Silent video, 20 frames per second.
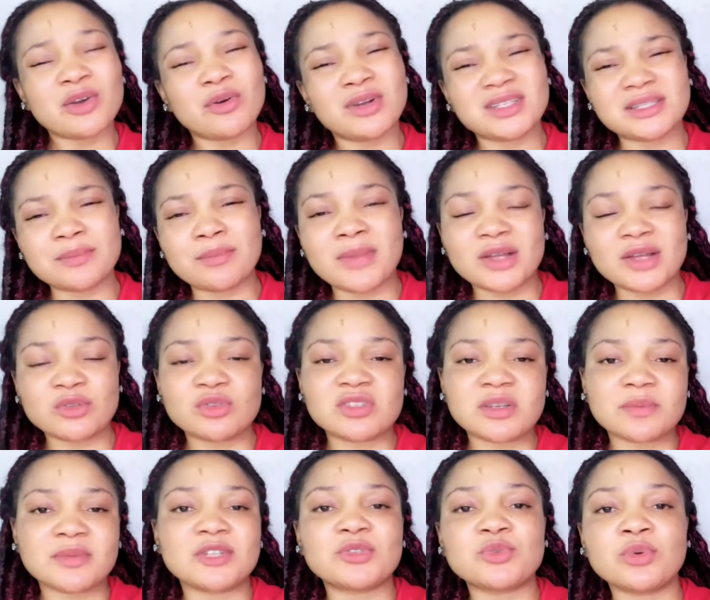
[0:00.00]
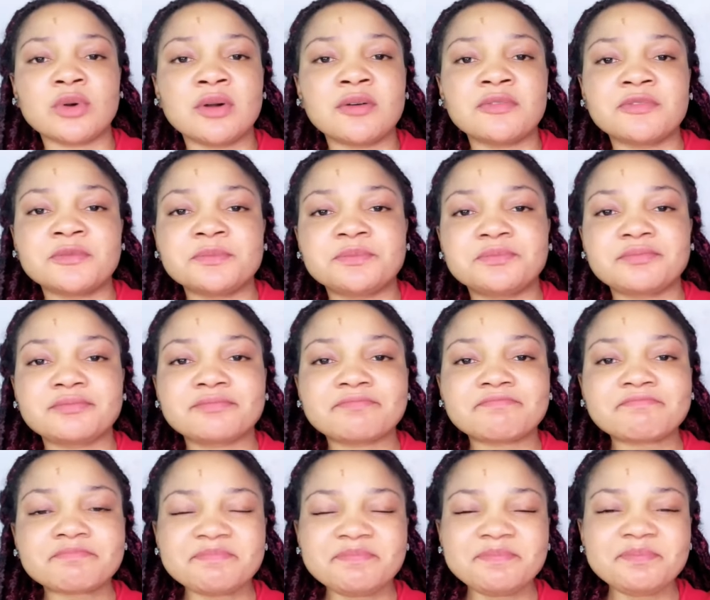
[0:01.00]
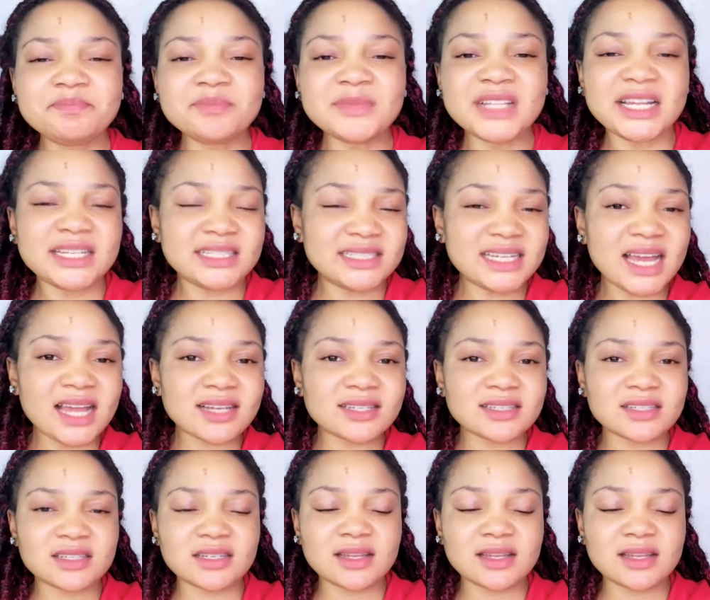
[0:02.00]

or is it Matthew chapter 12, that